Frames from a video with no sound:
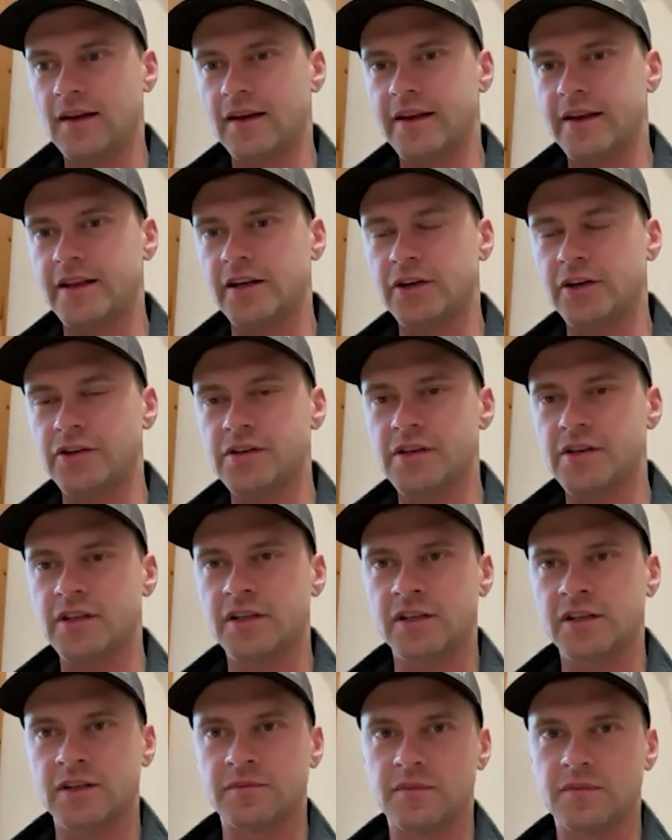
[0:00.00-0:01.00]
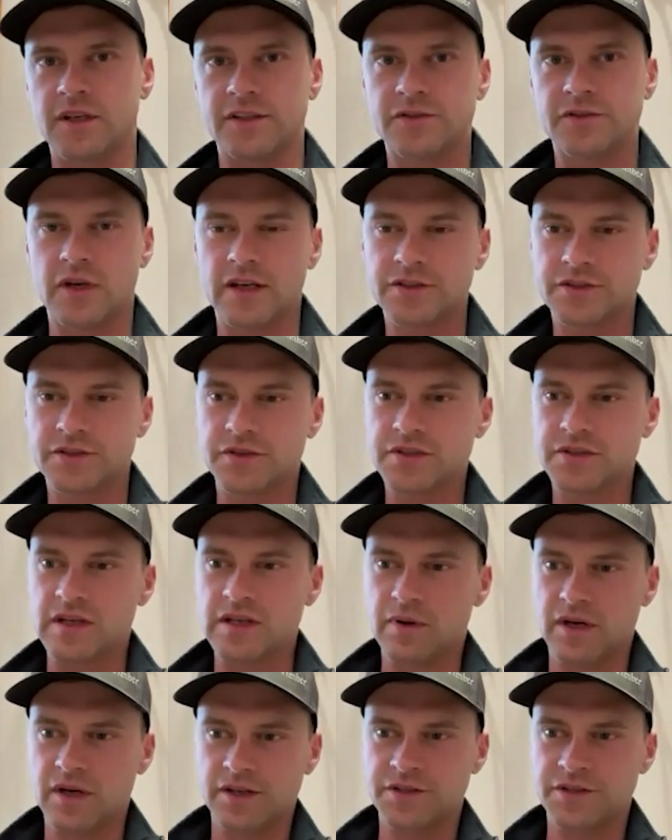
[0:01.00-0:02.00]
A truck shows up
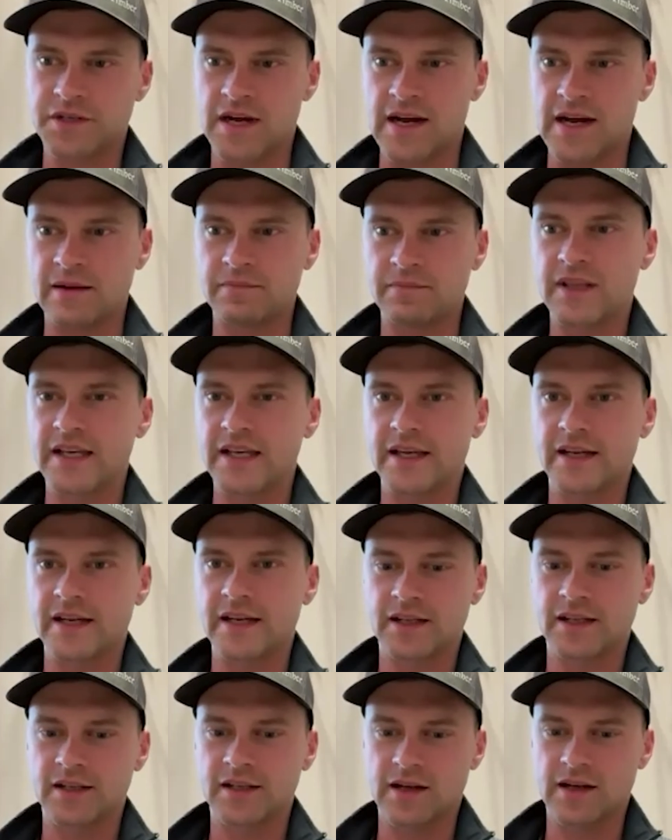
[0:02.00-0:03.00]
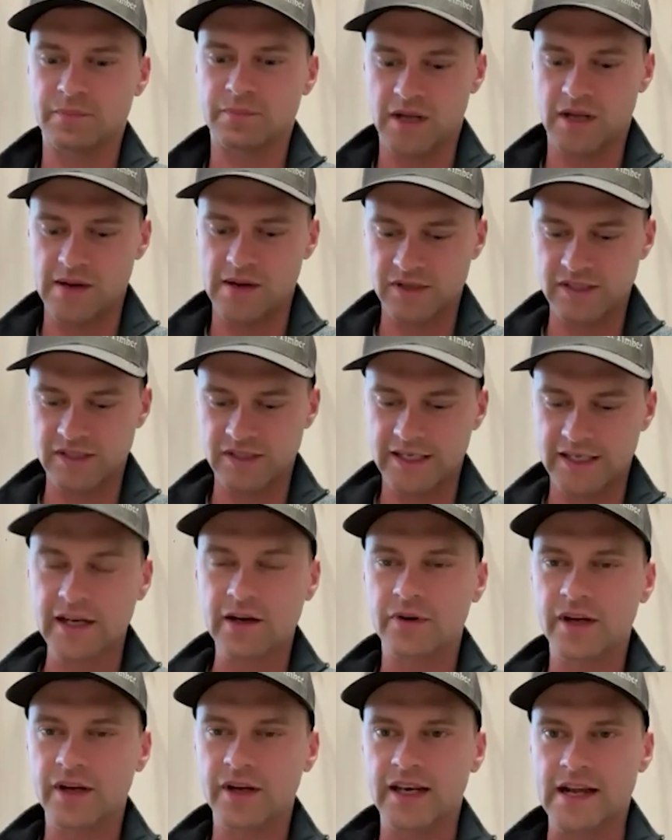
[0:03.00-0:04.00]
on a job, they get a paper ticket
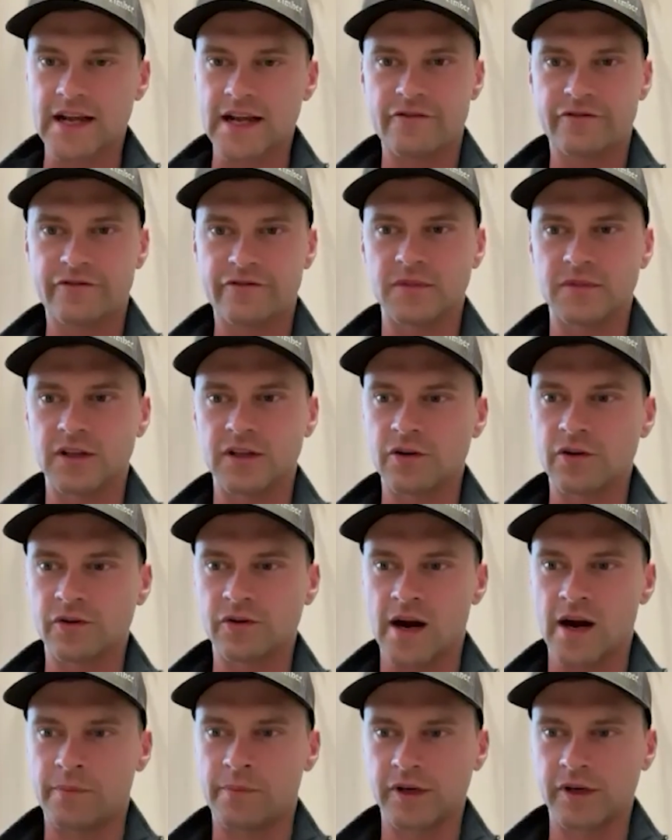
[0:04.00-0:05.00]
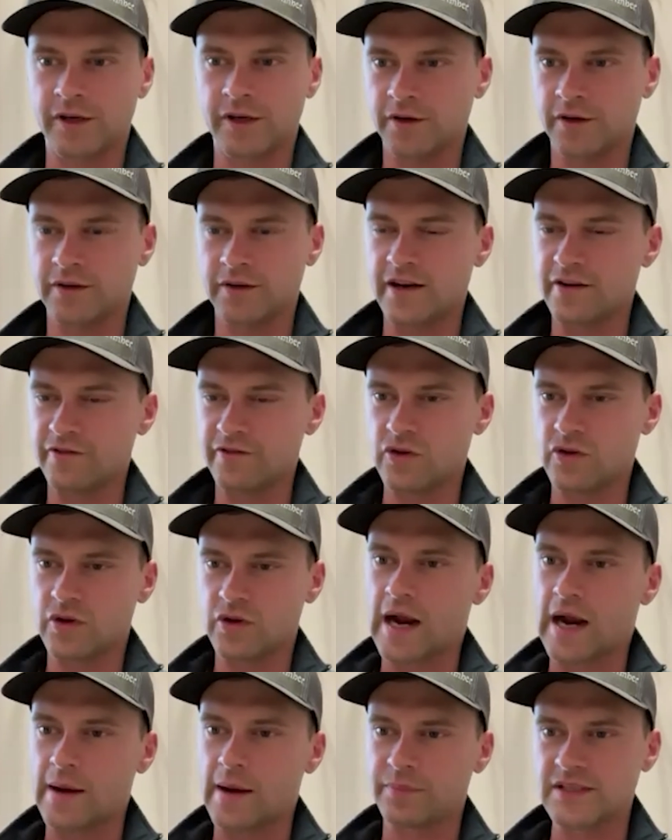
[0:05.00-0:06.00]
written out from the loader operator, get a few
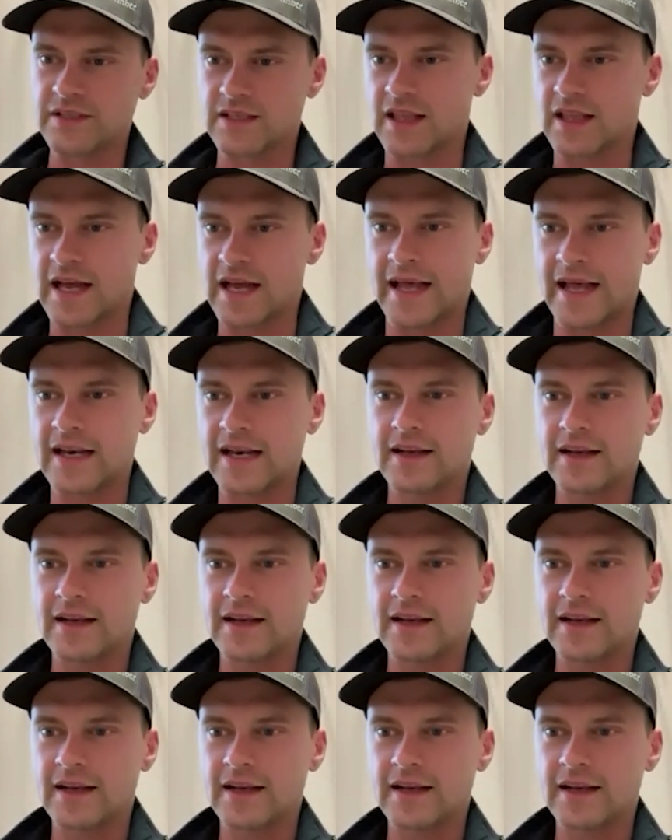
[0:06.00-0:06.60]
copies of that.